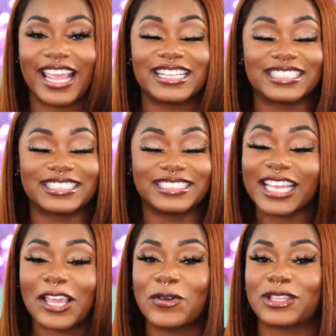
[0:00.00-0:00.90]
and
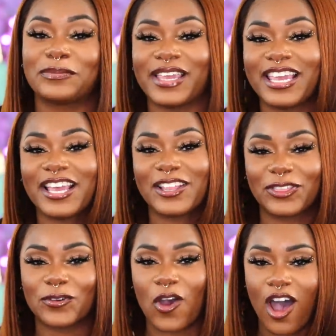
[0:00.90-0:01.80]
sticking with me
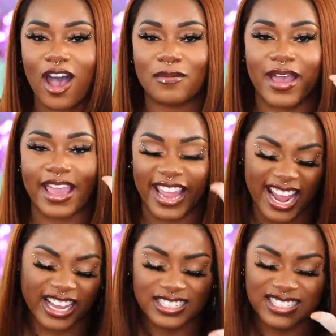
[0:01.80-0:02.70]
through all my
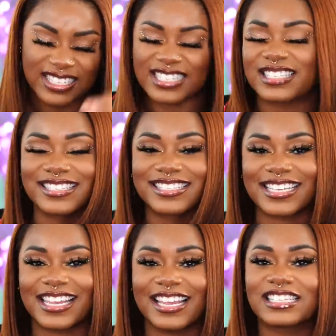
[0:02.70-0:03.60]

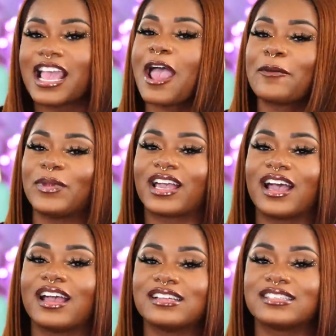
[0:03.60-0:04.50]
inconsistencies,
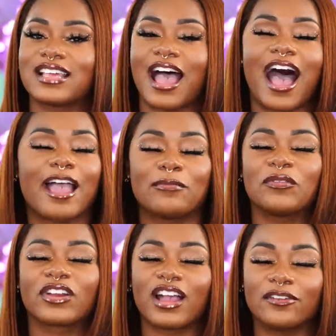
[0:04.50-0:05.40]
because I've
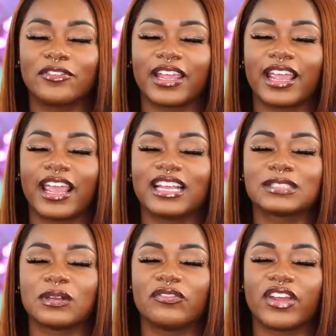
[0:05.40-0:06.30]
been recovering and
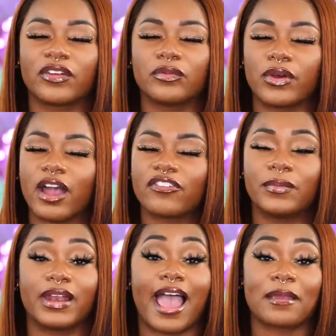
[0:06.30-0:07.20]
it's been very rough,
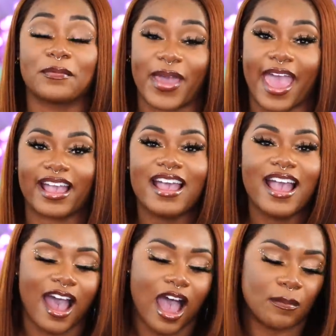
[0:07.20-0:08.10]
but I am back.
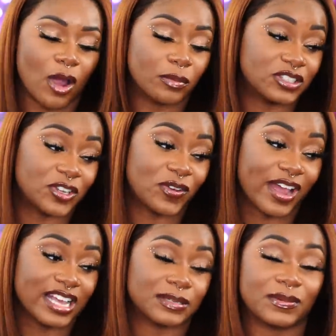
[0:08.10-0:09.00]
Hope to see you
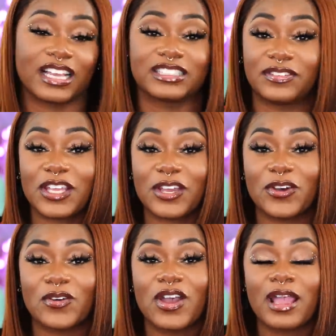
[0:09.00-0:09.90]
guys in my next
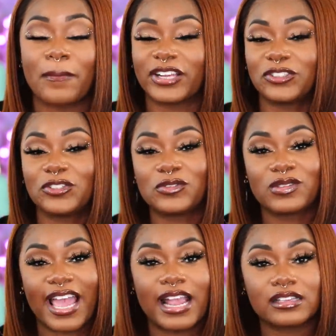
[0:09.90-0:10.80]
video. Make sure to
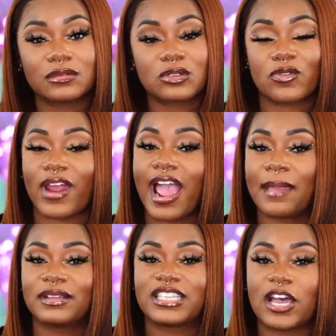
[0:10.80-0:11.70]
like,
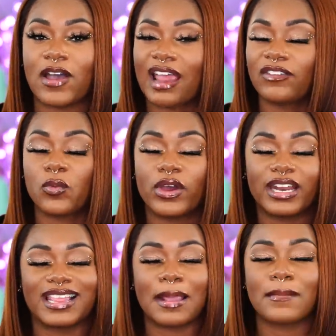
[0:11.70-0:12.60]
subscribe, tell
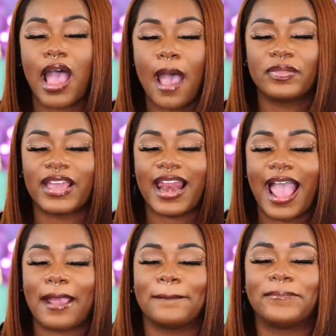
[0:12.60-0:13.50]
everyone and their mom that
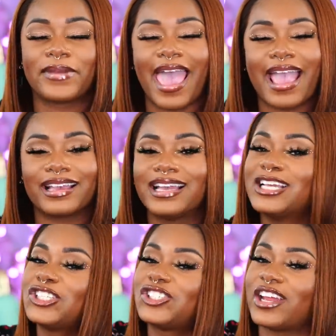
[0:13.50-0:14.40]
I am back.
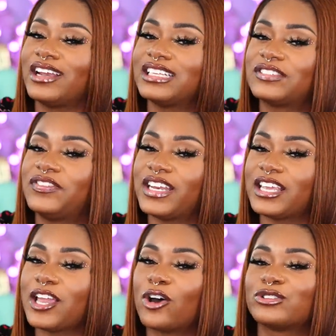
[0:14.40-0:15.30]
Share this
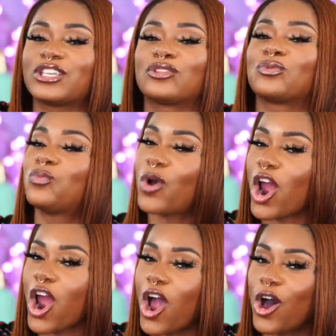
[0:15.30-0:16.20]
video, tell the
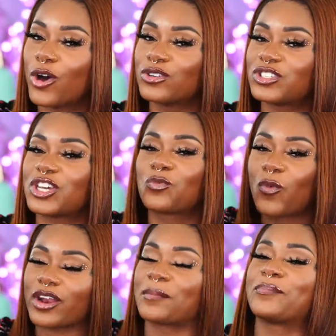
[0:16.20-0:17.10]
world
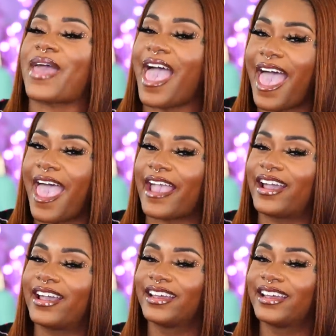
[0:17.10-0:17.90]
I'm back.